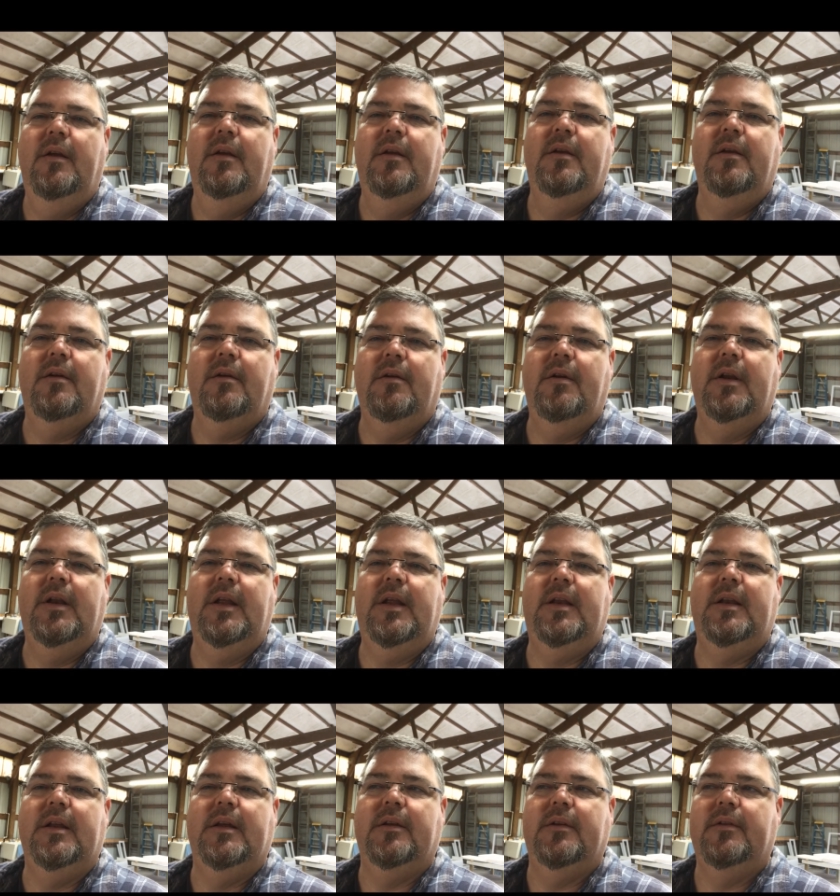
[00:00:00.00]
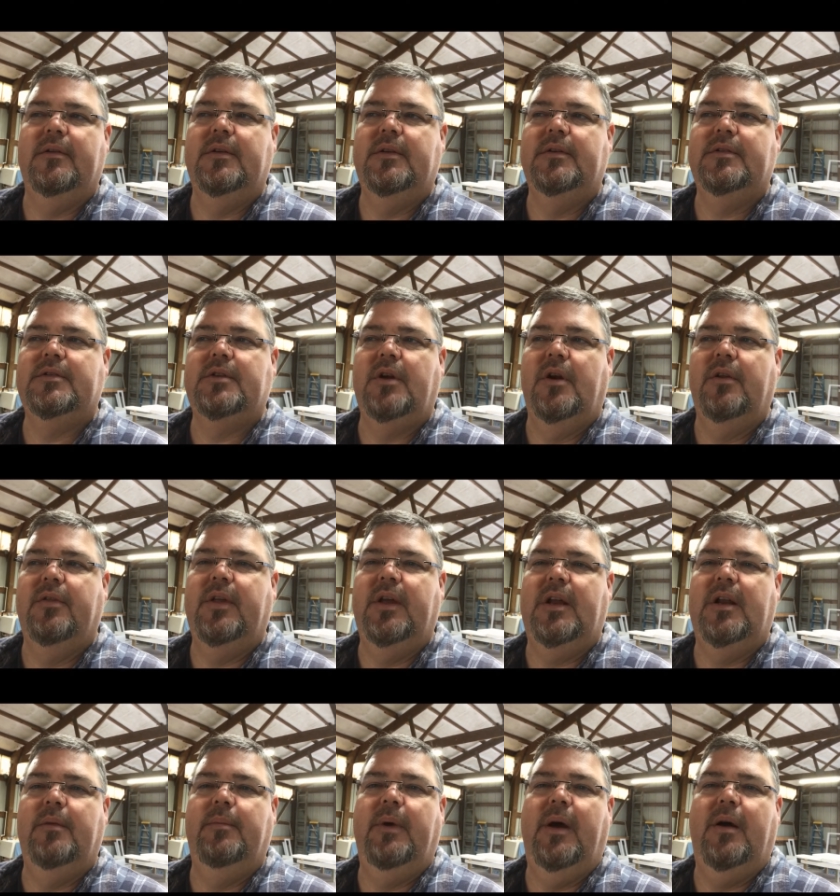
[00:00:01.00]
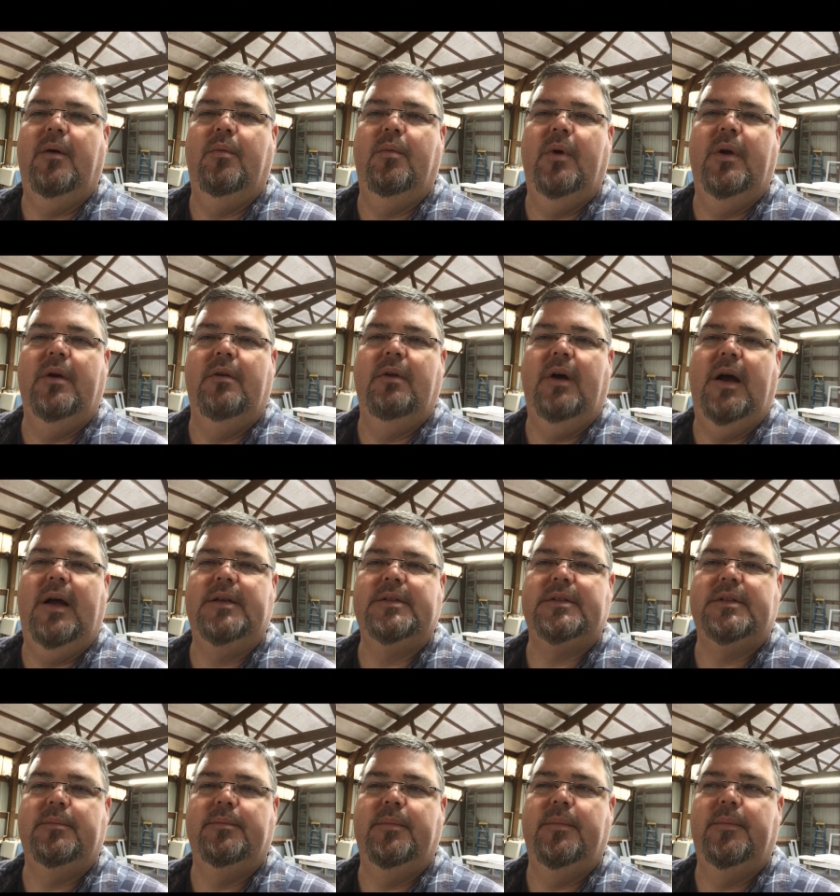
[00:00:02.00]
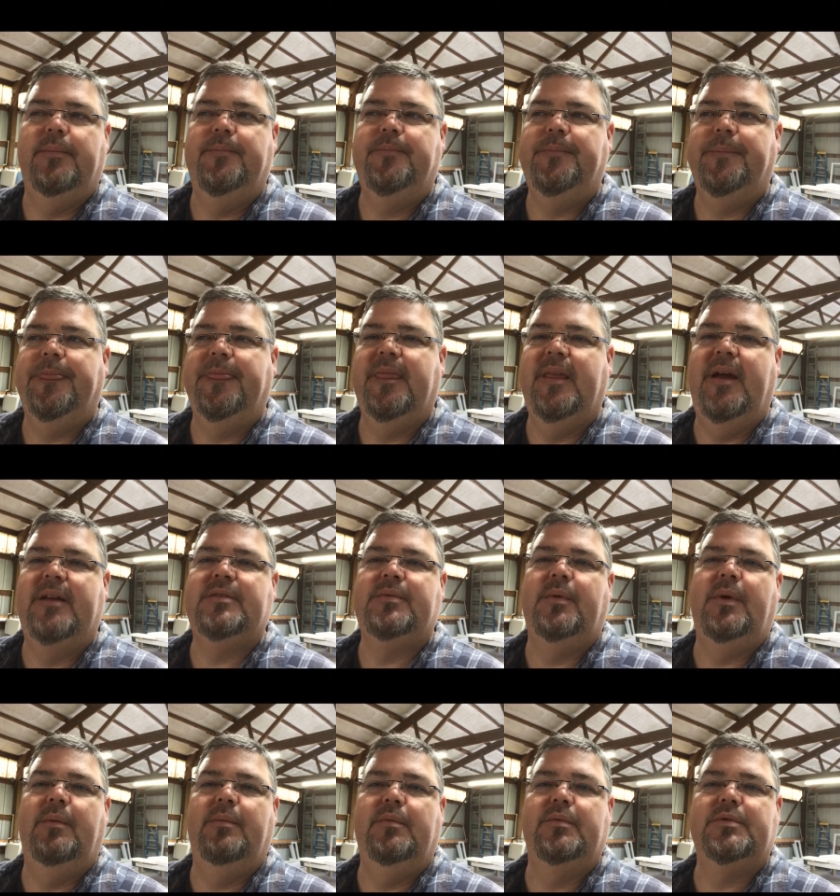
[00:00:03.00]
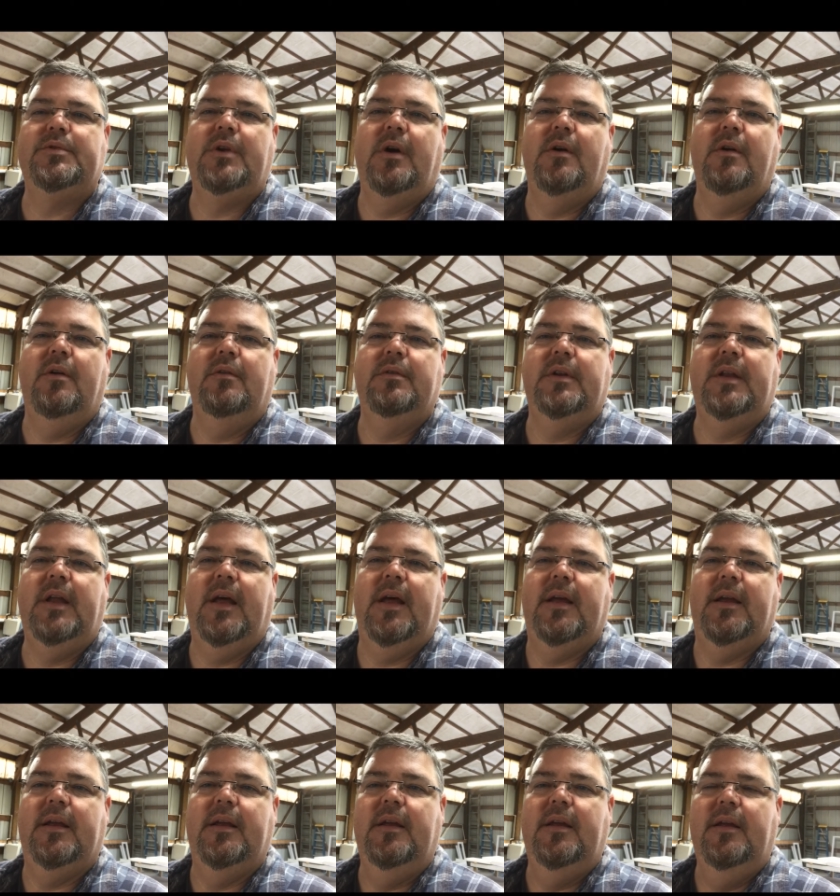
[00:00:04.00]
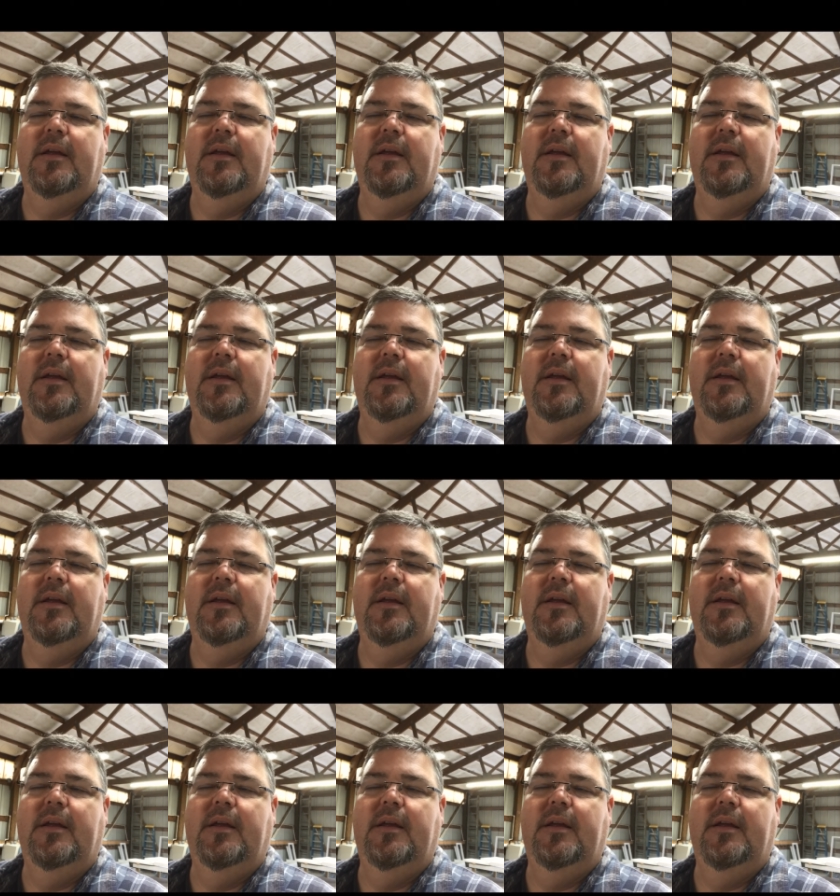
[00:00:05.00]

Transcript: you're going to need to start thinking about winterizing them. That's what I'm going to start on today.